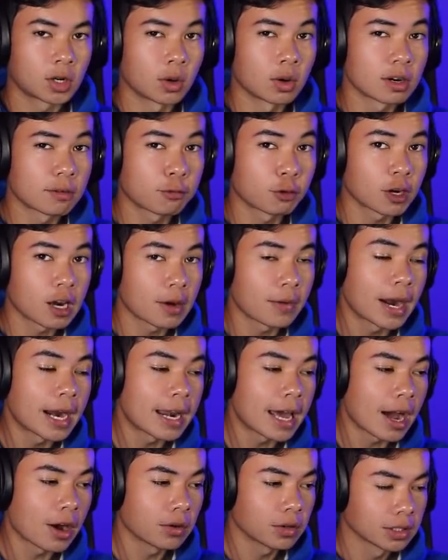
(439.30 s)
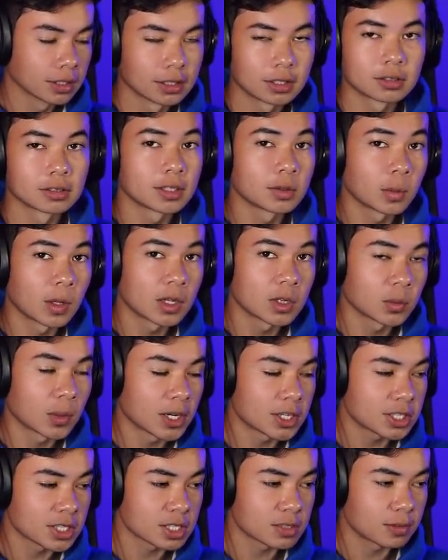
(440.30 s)
go into Fortnite right now. Literally, while you're
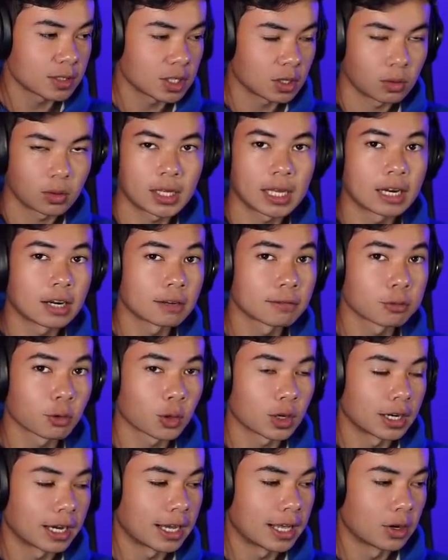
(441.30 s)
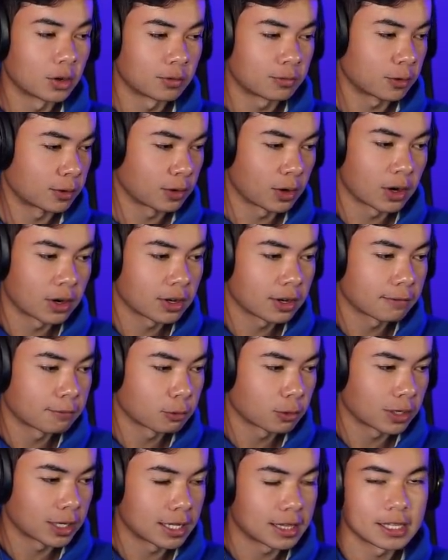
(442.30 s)
watching this video, get on Fortnite. Or if you're already on
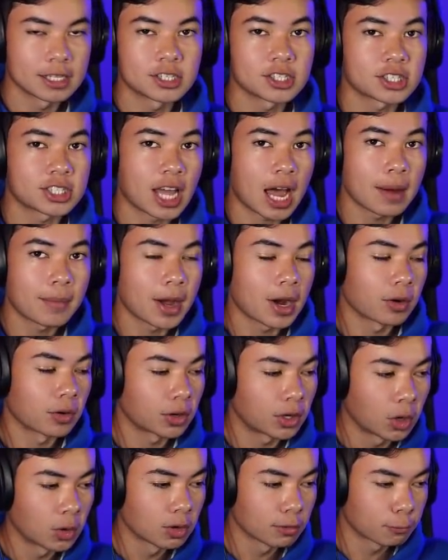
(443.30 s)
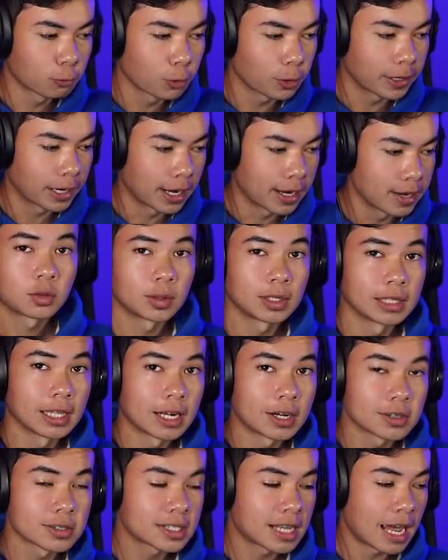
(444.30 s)
Fortnite, then just tab out. Go to Fortnite. Three
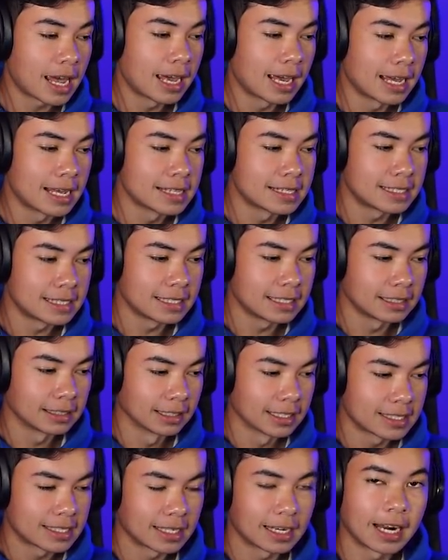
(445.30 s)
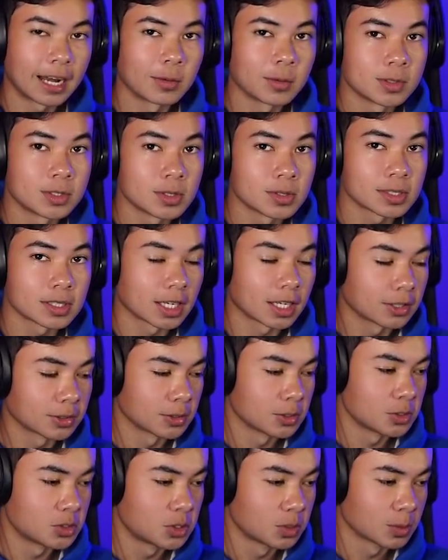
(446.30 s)
letters K-A-Z. Listen, I was using other
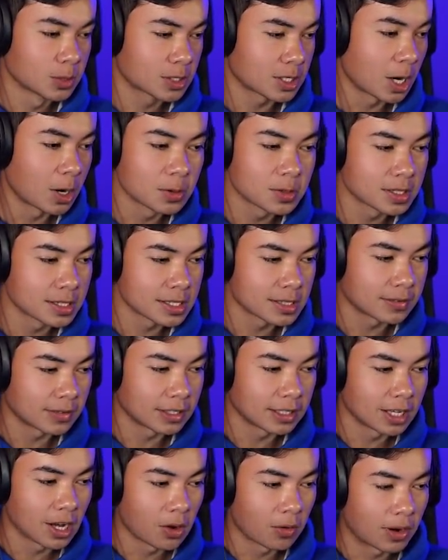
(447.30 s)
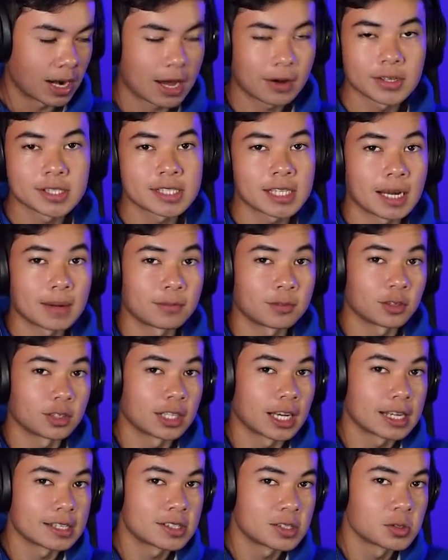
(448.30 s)
YouTubers' codes in this video. Now it's time for you
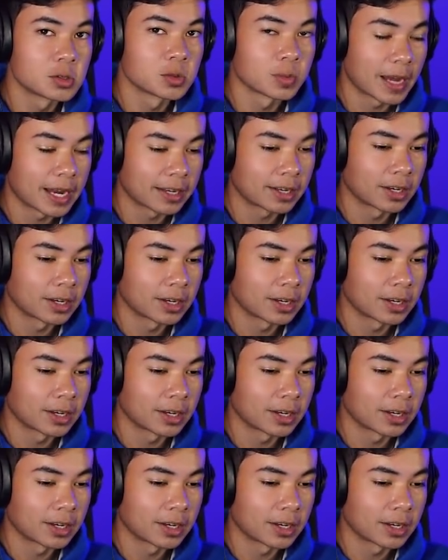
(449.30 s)
guys to use my